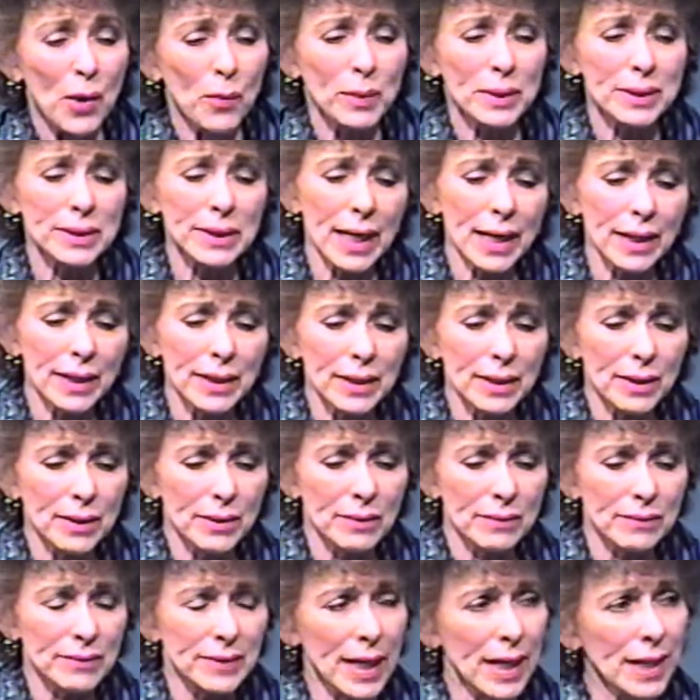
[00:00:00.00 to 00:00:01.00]
Was Danny,
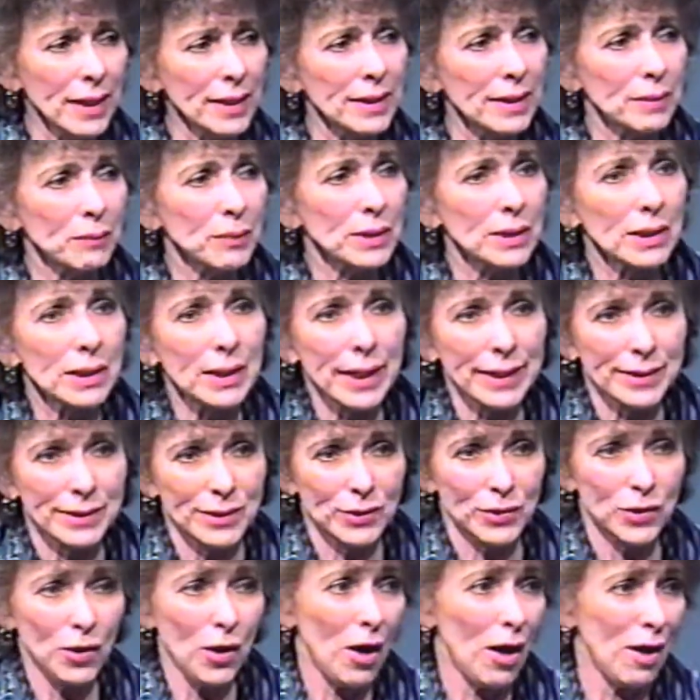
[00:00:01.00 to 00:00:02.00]
Danny was
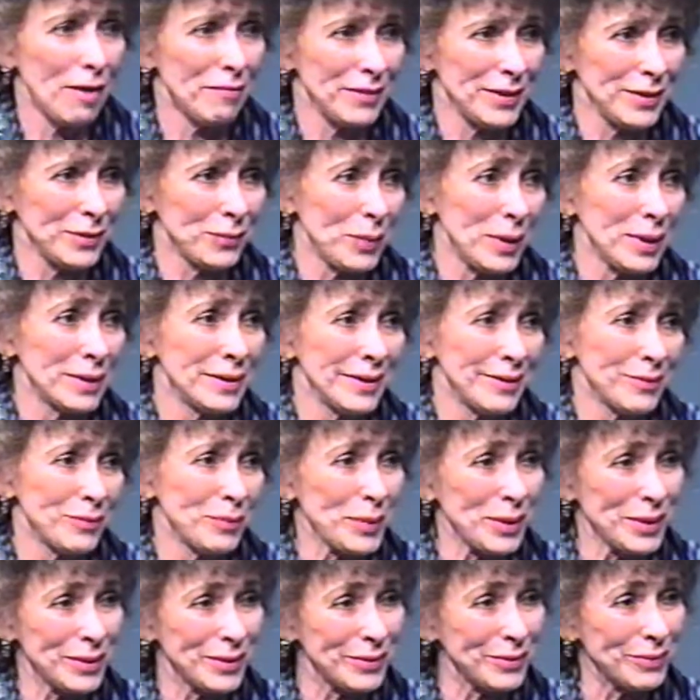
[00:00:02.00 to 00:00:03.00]
elected to office, wasn't it?
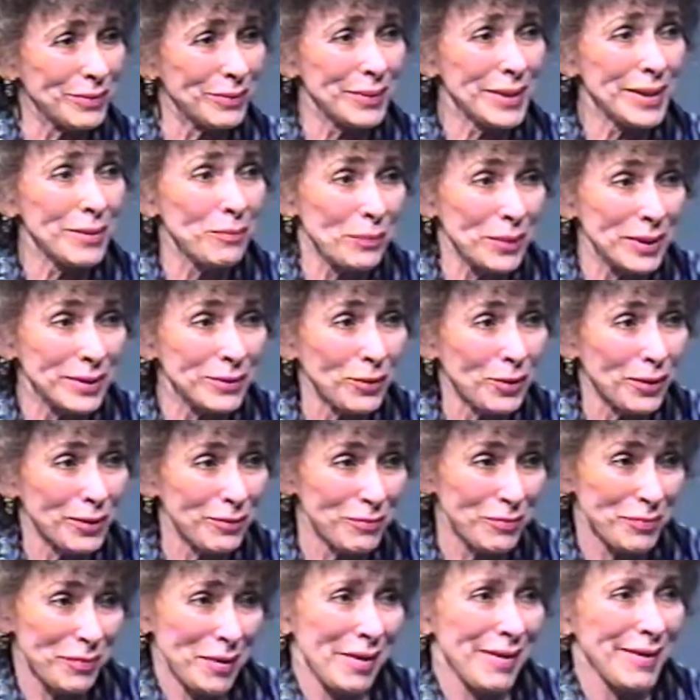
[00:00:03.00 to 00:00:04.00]
Was, didn't we sort
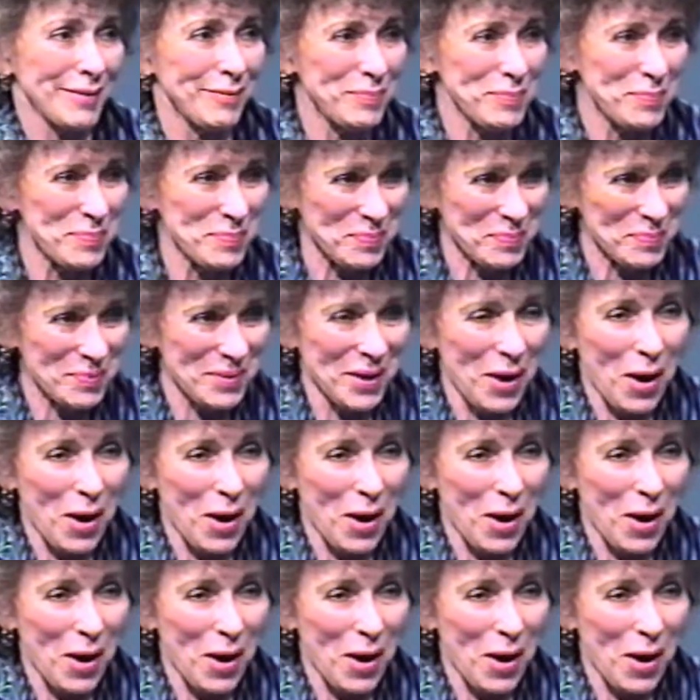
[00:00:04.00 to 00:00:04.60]
of uh, yes.